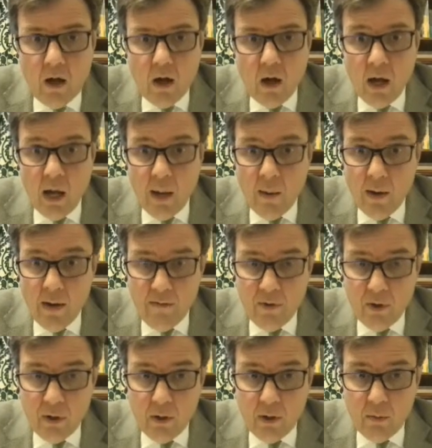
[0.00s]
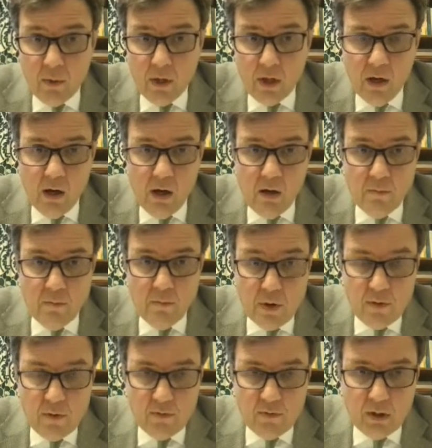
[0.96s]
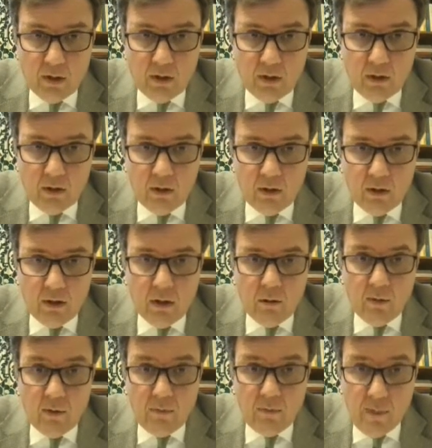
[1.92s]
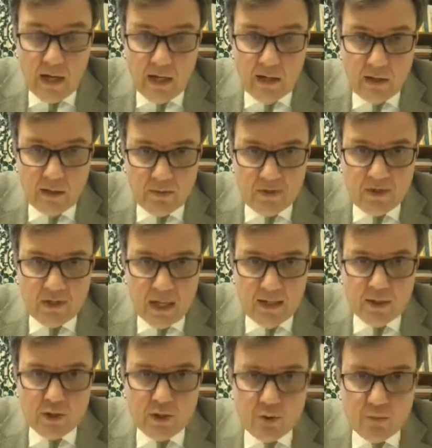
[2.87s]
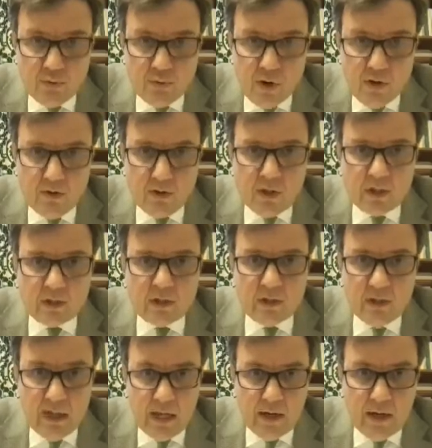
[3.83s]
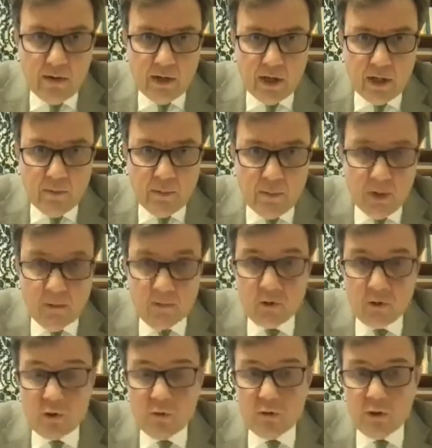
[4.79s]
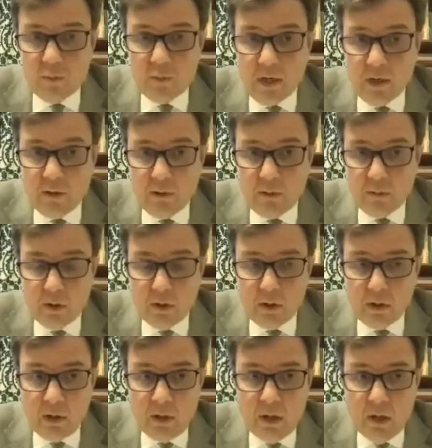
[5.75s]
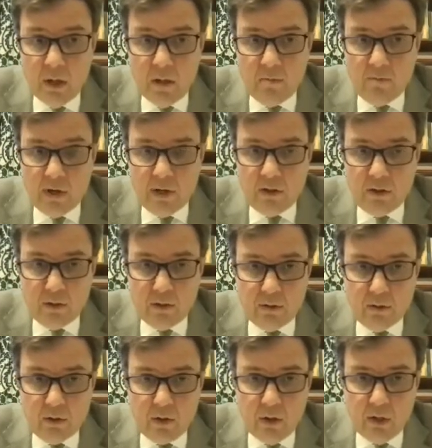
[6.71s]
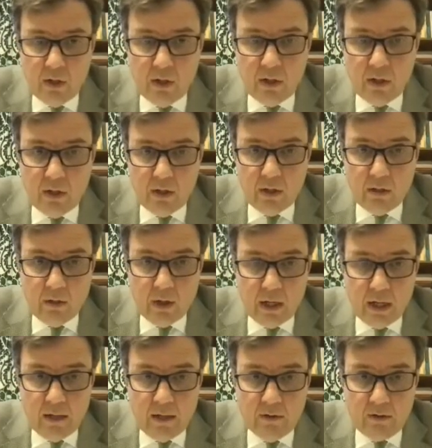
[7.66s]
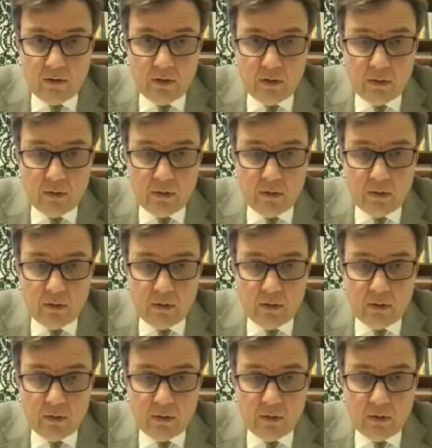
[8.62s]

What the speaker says: However, we are moving. We've made substantial progress in the area of heat pumps. Do speak to my ministerial colleague in your house,